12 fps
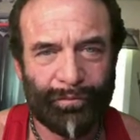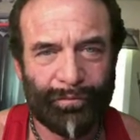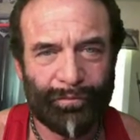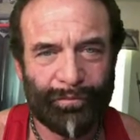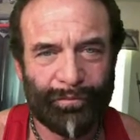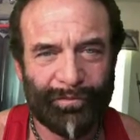
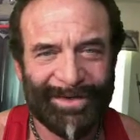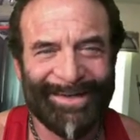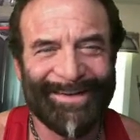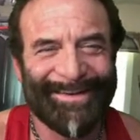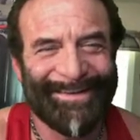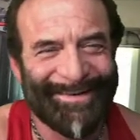And then the
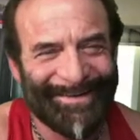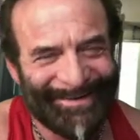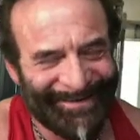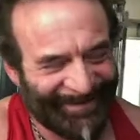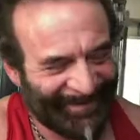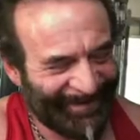third one showed
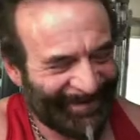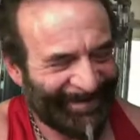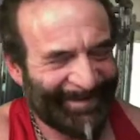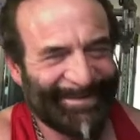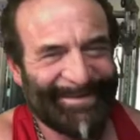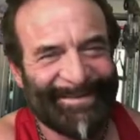up,
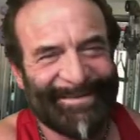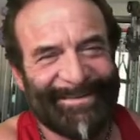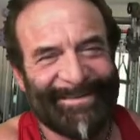and I,